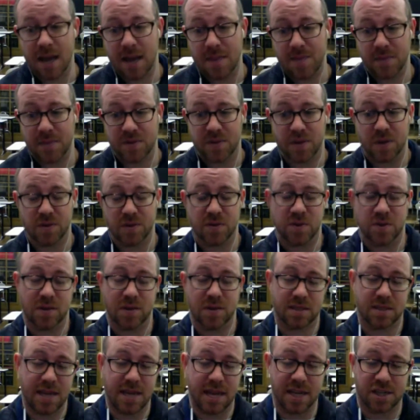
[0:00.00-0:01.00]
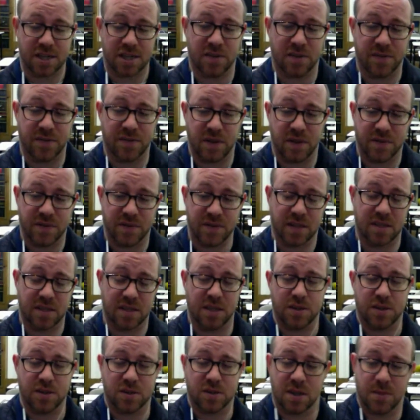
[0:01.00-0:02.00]
there's also this national view of like,
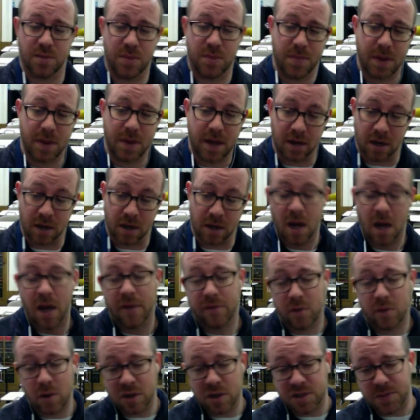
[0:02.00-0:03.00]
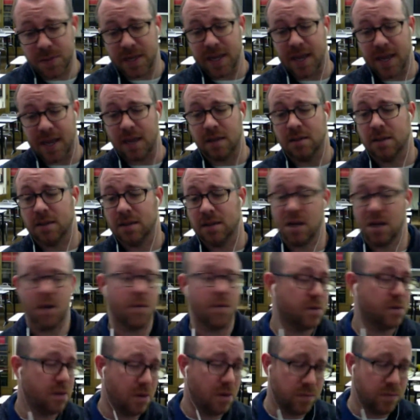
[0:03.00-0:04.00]
teachers can be better. Of course we can. Like
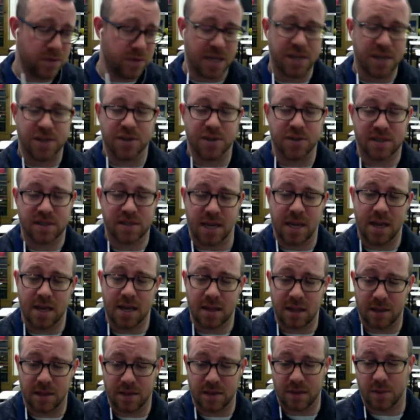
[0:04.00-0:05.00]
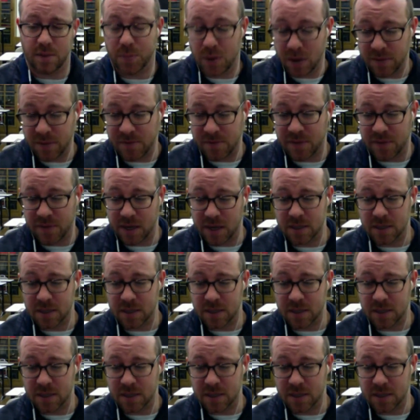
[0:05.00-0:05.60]
no teacher's saying that they're perfect.